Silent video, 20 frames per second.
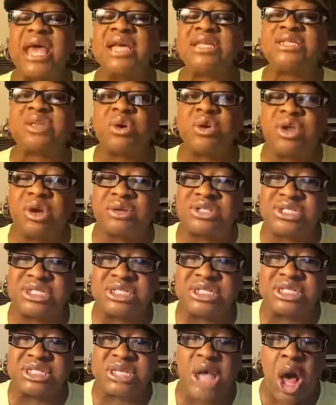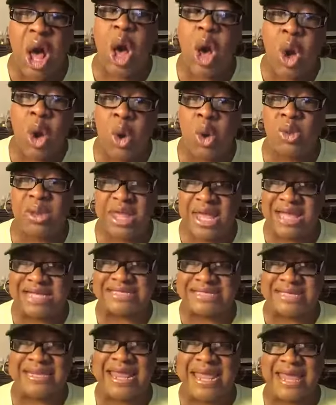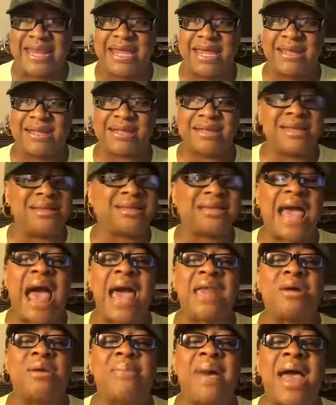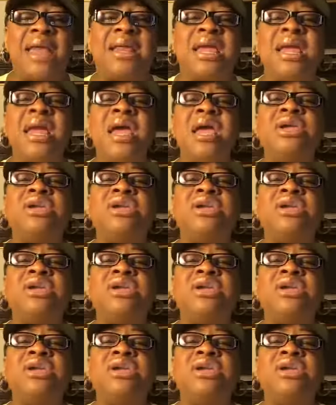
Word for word: So your soul is knitted. Good God almighty.